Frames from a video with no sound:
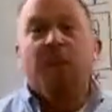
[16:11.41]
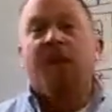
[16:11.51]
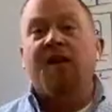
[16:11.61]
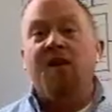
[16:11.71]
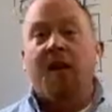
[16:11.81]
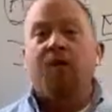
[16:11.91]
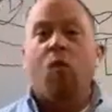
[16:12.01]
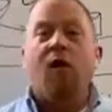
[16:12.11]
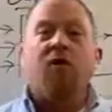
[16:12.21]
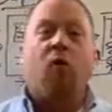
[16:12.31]
the number
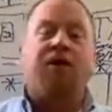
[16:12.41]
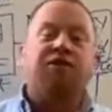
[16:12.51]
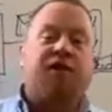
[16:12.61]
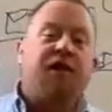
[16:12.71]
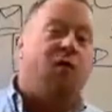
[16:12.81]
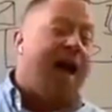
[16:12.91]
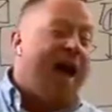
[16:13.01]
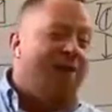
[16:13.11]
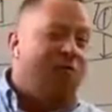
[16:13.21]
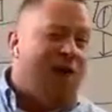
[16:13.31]
one question that you
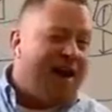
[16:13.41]
have to